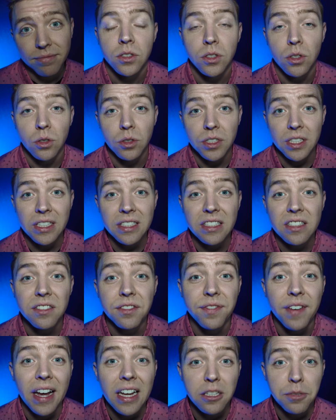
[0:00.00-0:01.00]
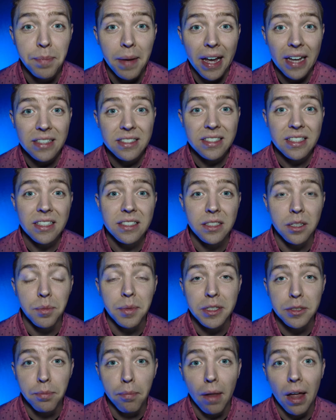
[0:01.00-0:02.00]
So Disney's Fastpass system
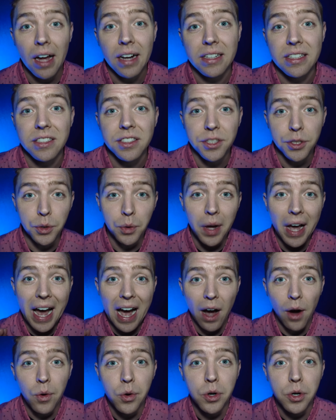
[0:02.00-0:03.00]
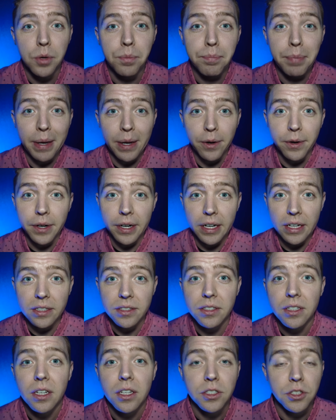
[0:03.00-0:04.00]
is blocked into hour periods.